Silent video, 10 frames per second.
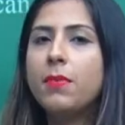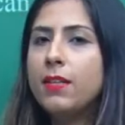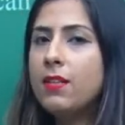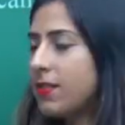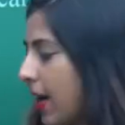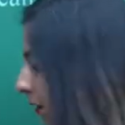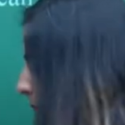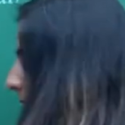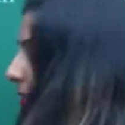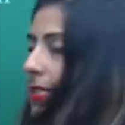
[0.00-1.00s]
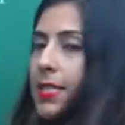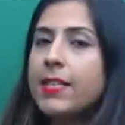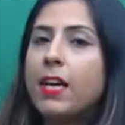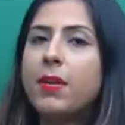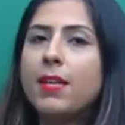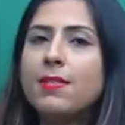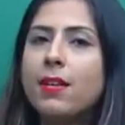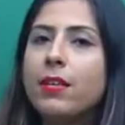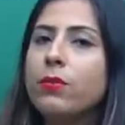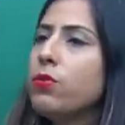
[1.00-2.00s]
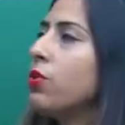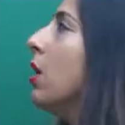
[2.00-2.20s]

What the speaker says: methods, that means certain chemicals are used